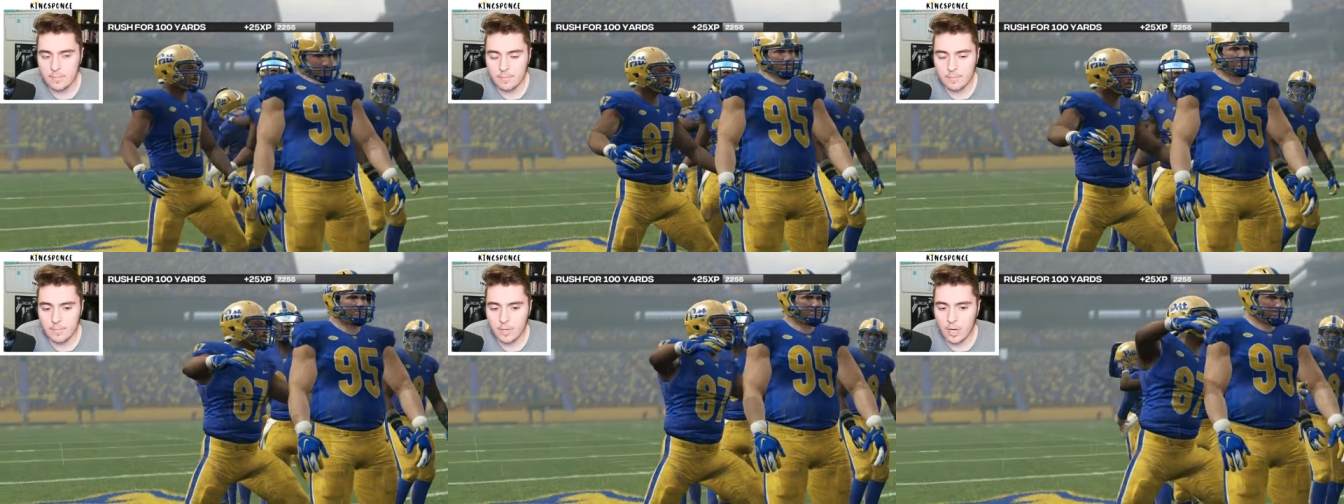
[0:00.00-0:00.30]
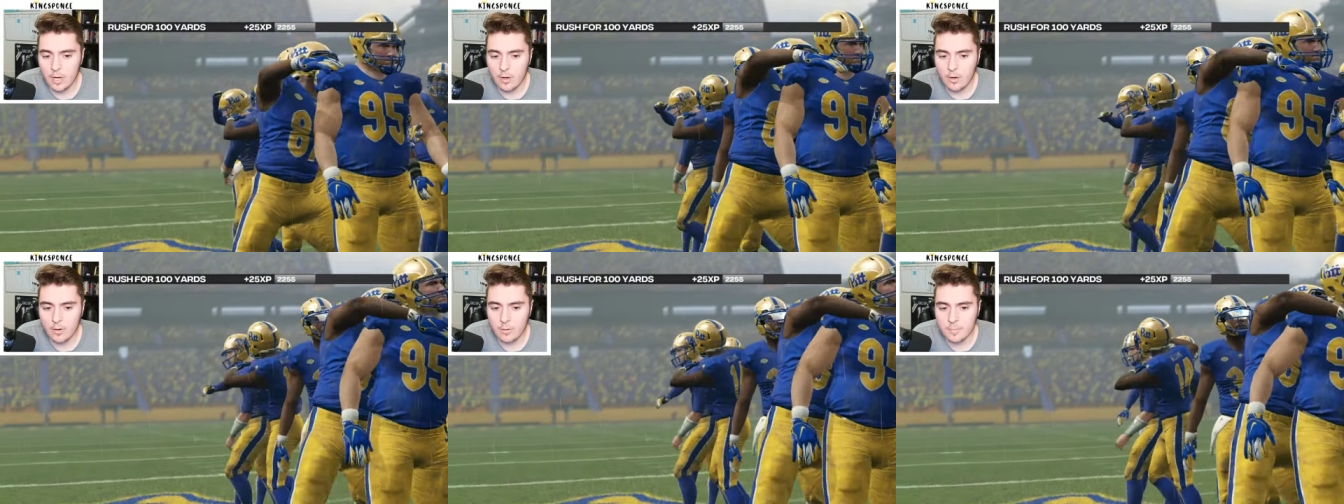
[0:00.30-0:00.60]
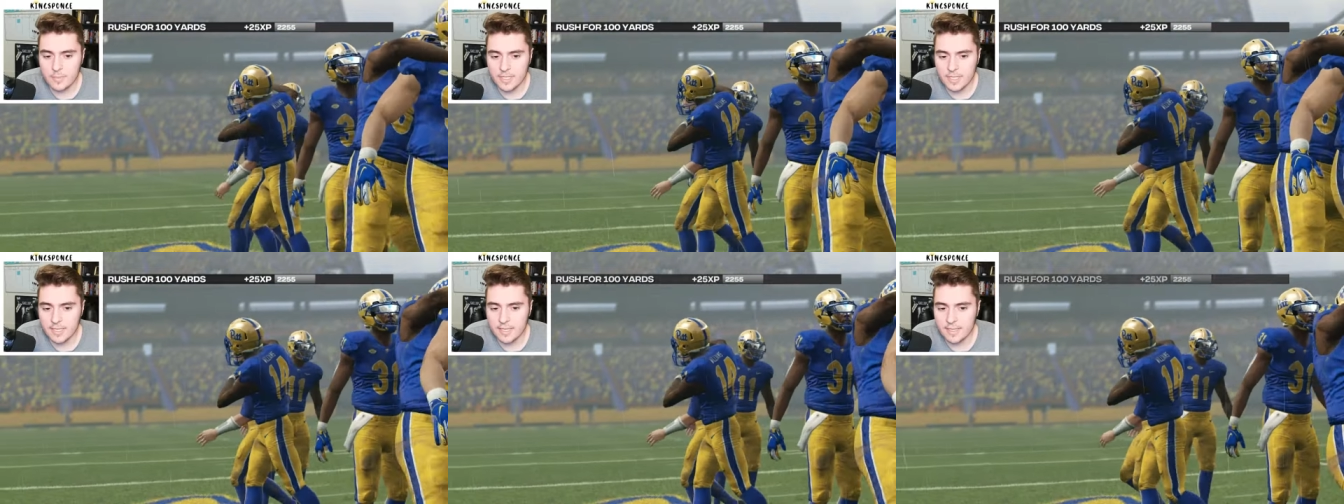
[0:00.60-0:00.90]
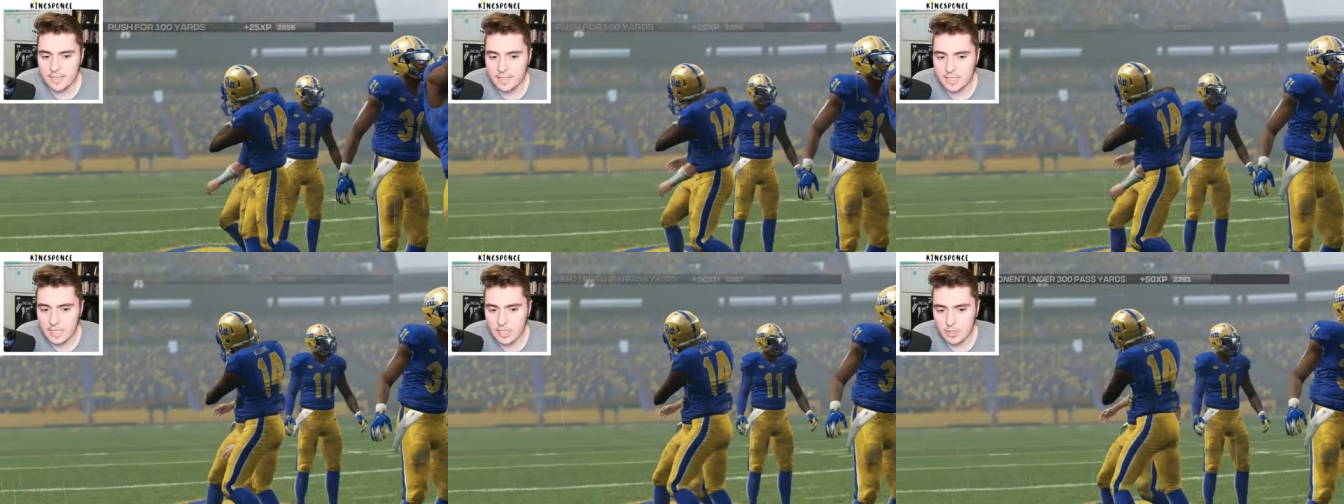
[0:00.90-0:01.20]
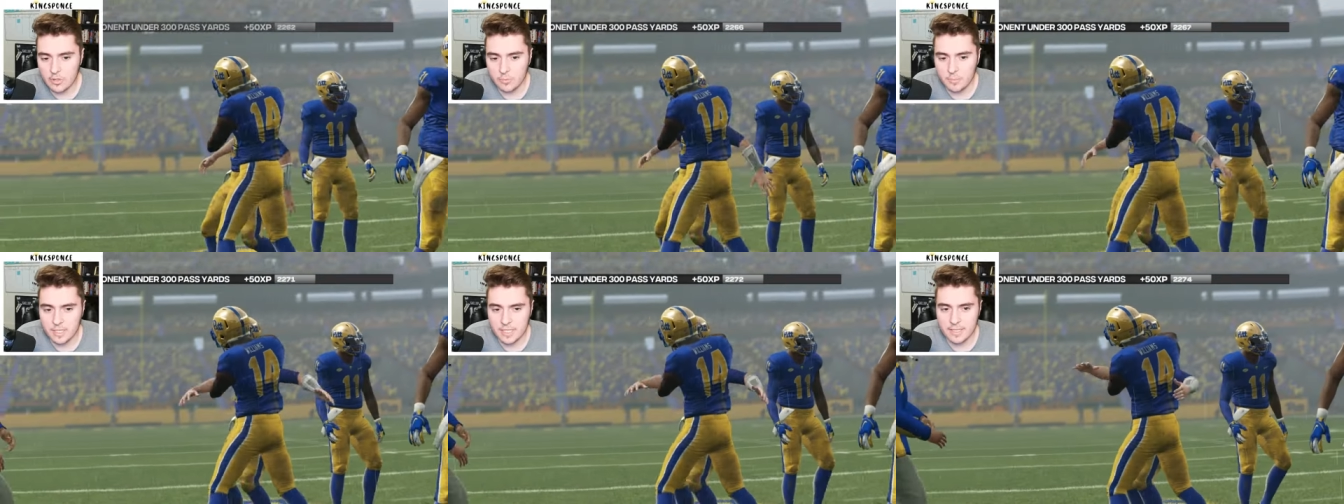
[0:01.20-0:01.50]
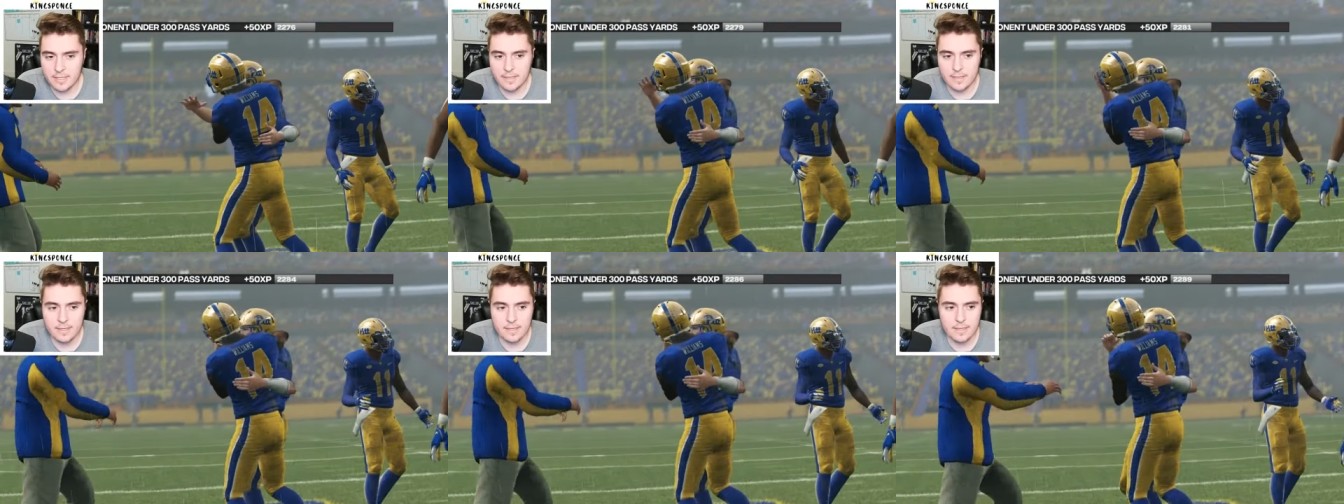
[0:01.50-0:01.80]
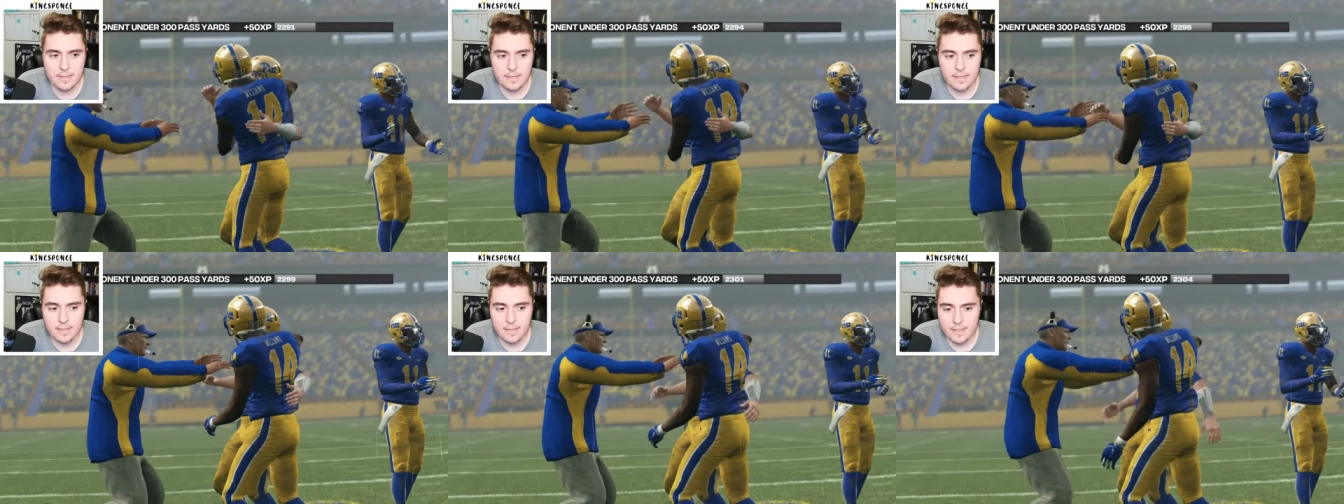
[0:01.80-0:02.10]
Mahomes is human
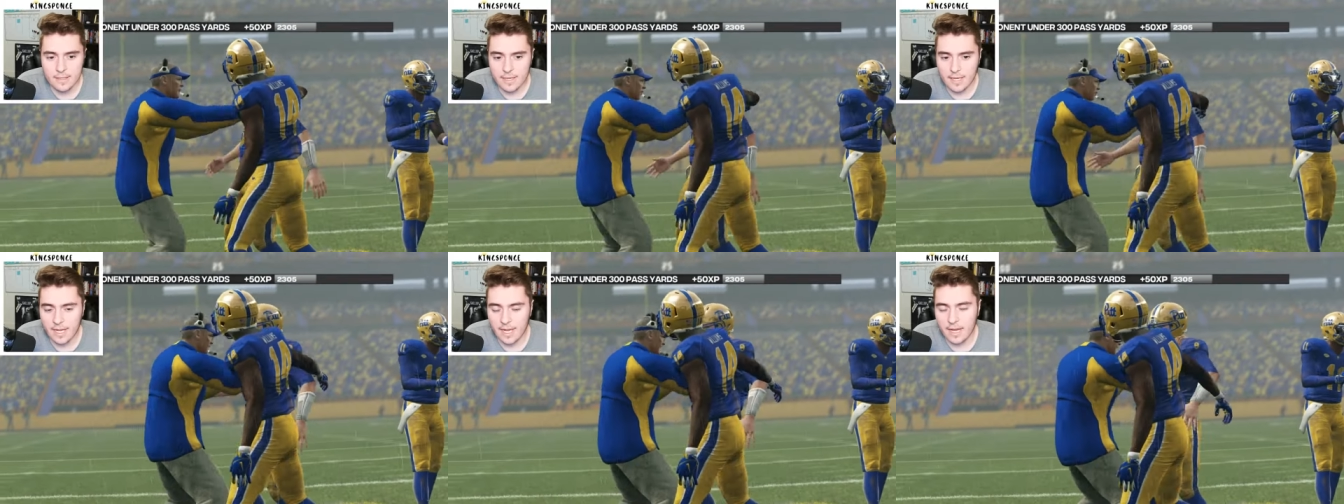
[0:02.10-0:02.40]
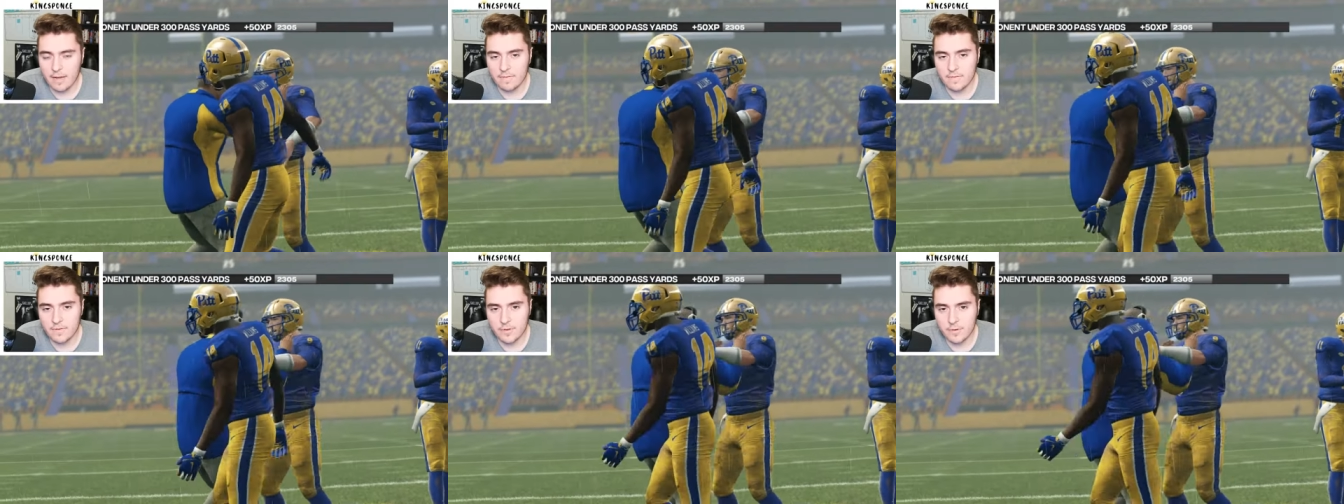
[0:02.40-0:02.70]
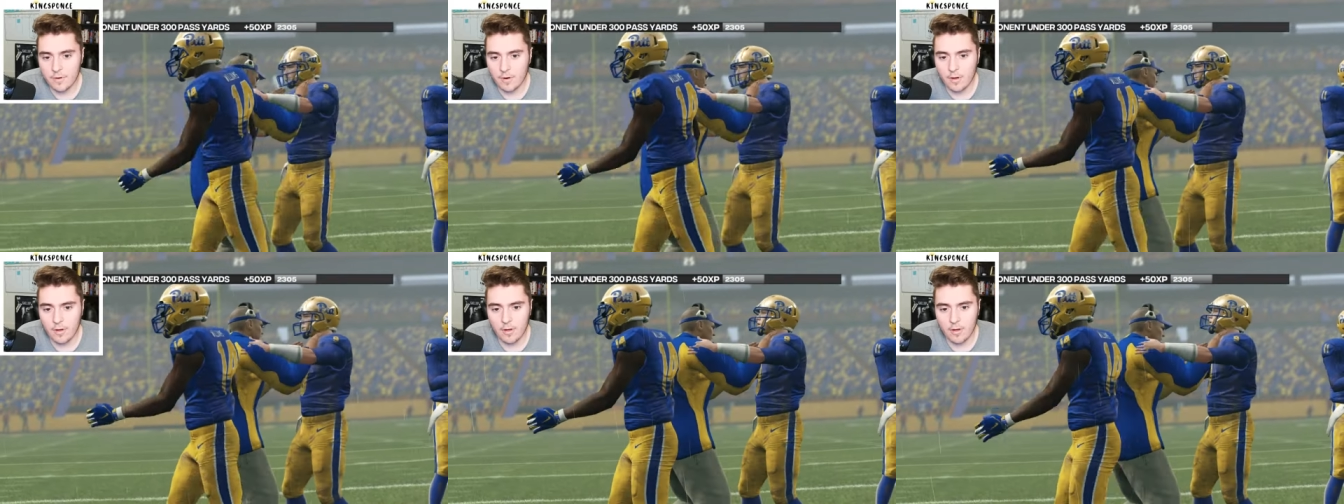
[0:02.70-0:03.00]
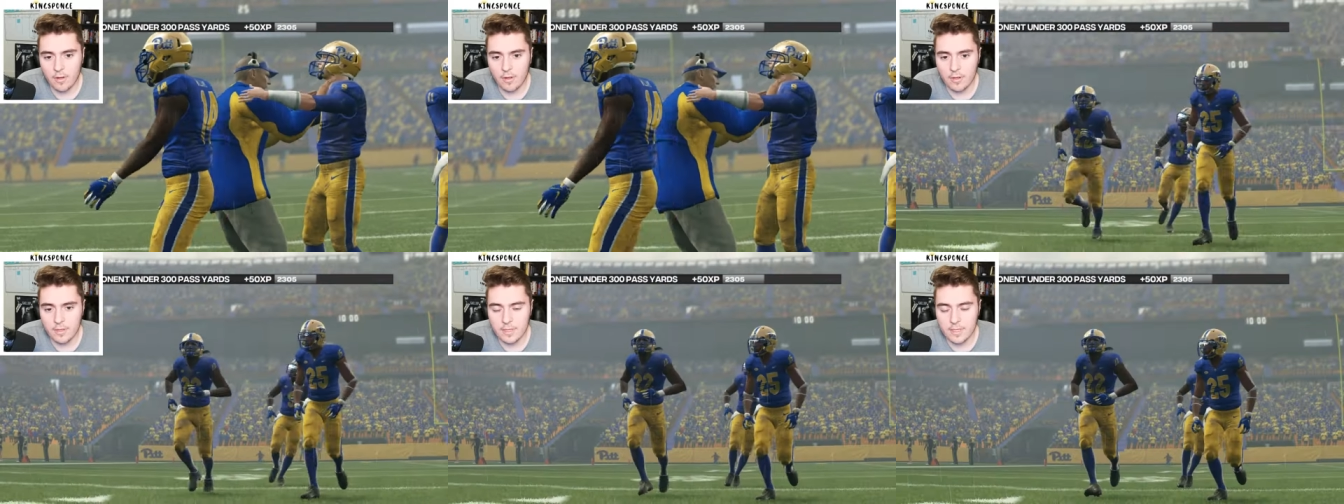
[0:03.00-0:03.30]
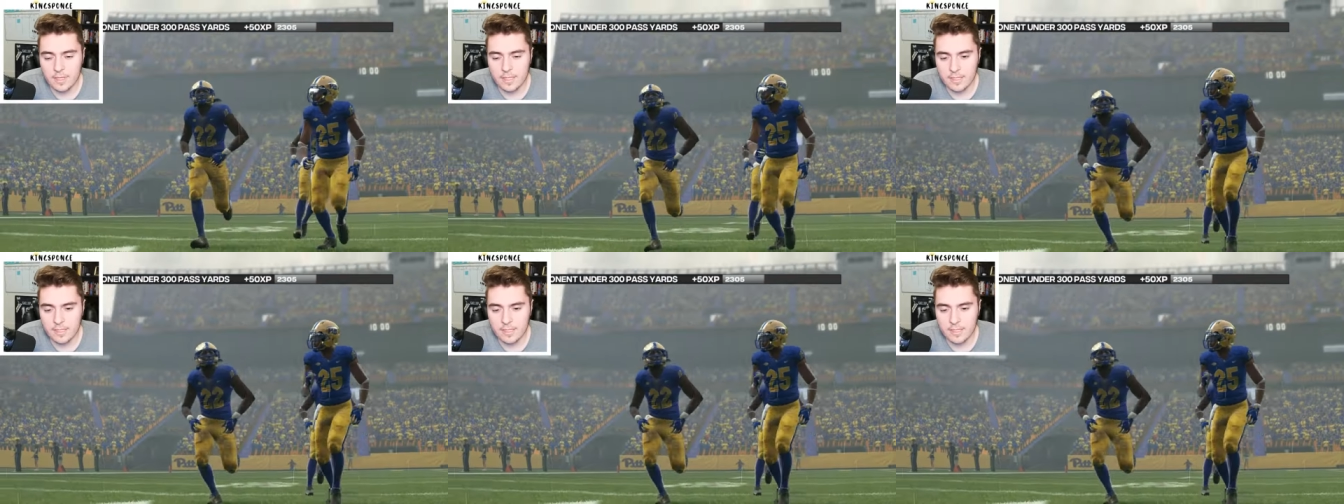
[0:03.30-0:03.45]
after all